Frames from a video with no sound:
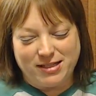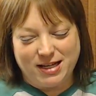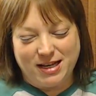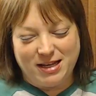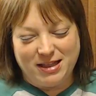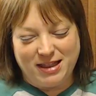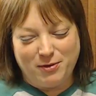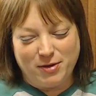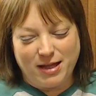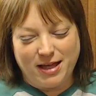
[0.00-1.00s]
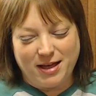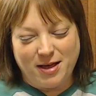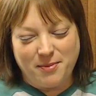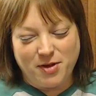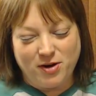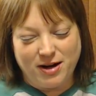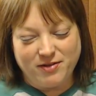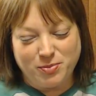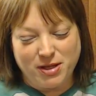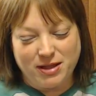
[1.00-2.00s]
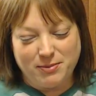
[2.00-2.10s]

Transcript: And they were like, you don't have to bring them